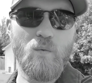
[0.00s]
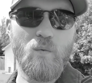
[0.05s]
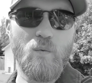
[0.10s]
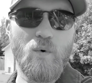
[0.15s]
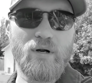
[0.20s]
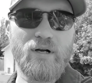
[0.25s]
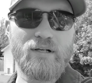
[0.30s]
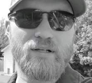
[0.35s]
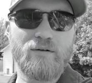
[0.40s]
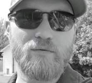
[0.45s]

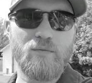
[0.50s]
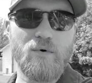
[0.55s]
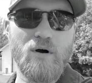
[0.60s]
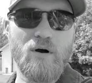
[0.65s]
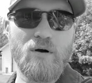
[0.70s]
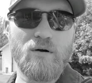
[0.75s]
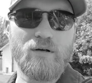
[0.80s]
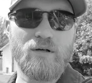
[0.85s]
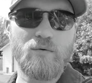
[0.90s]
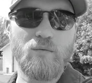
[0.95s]
what I did
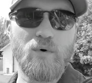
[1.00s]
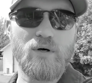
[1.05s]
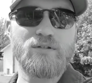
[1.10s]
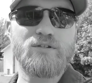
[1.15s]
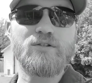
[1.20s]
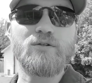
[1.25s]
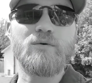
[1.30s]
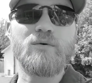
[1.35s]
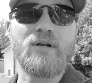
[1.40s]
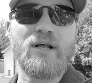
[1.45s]
wrong and what
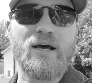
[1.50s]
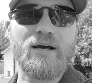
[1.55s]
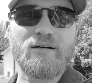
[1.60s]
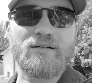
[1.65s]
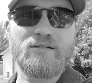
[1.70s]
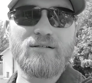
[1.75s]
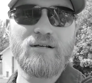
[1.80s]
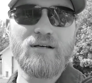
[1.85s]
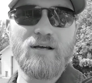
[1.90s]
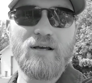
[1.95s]
to do
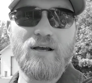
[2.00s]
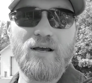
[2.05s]
next.